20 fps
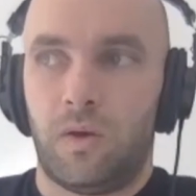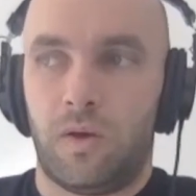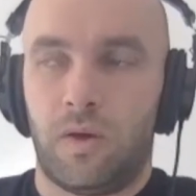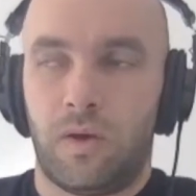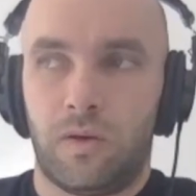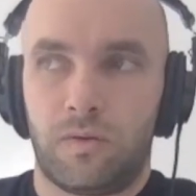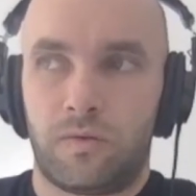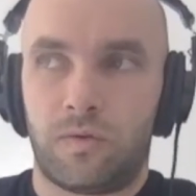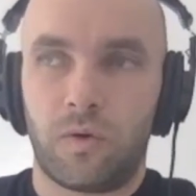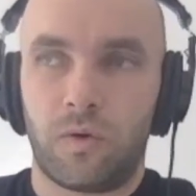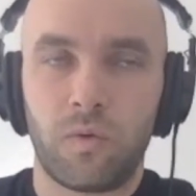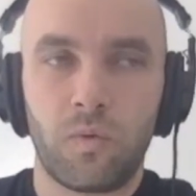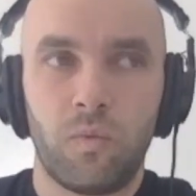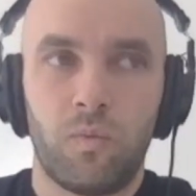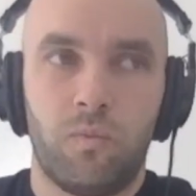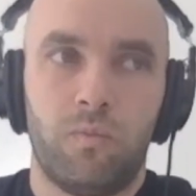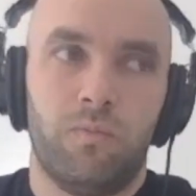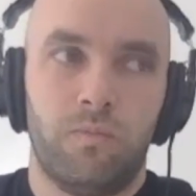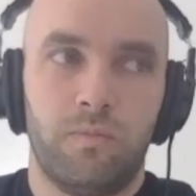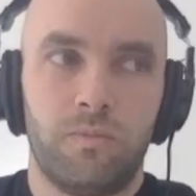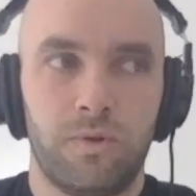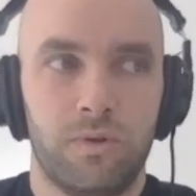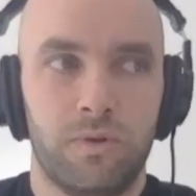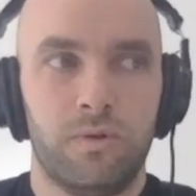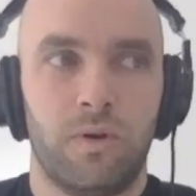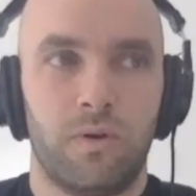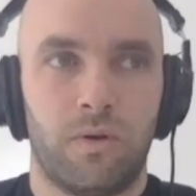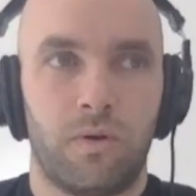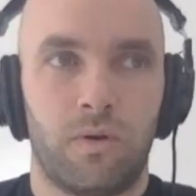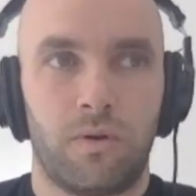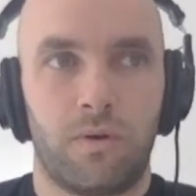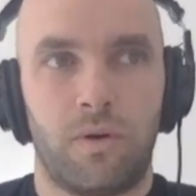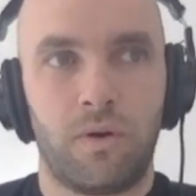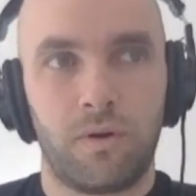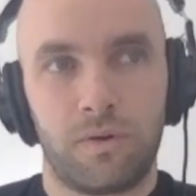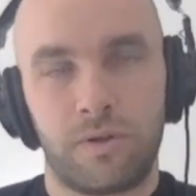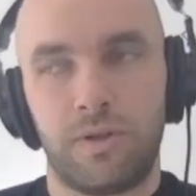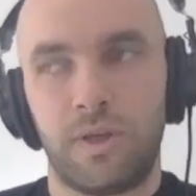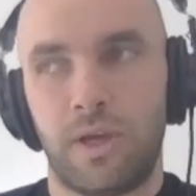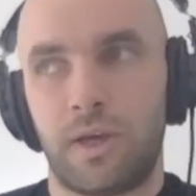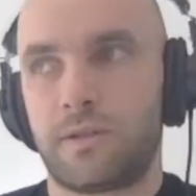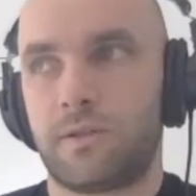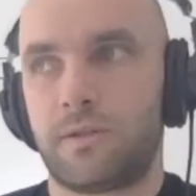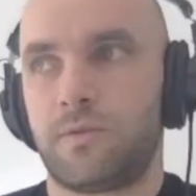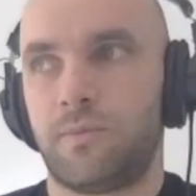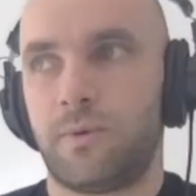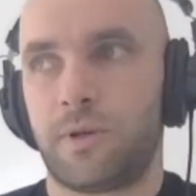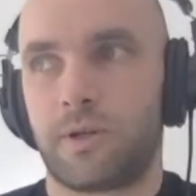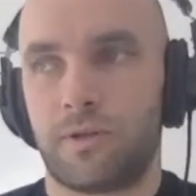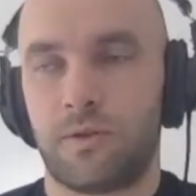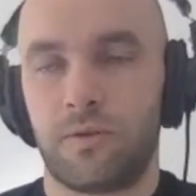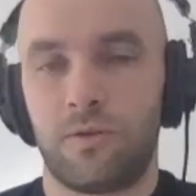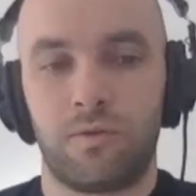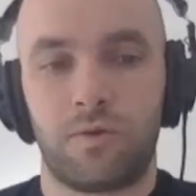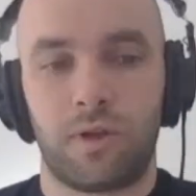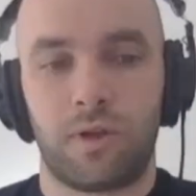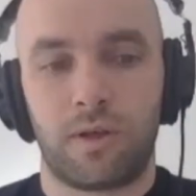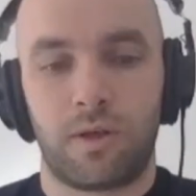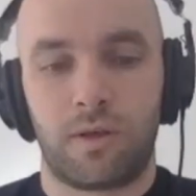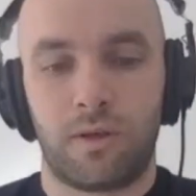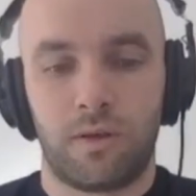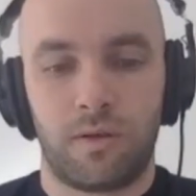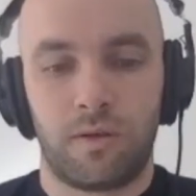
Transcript: So on that, Berta, you think,